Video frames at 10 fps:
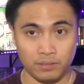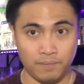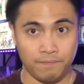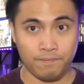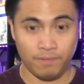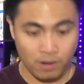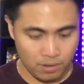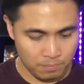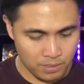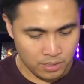up from
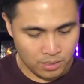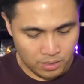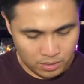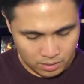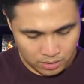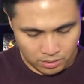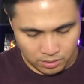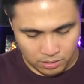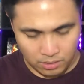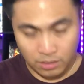
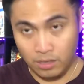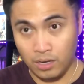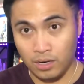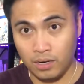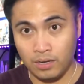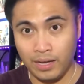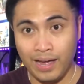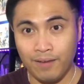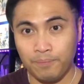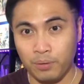the
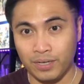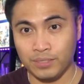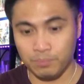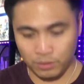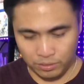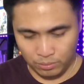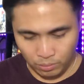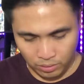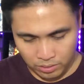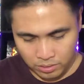Half Price
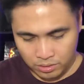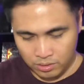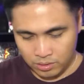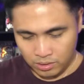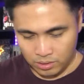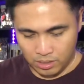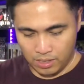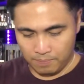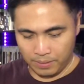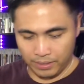bookstore.
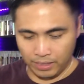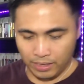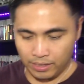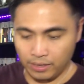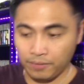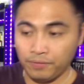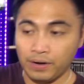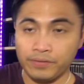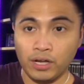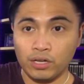I got a
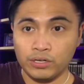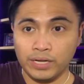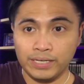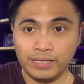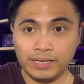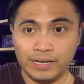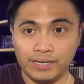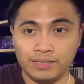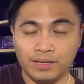$5.99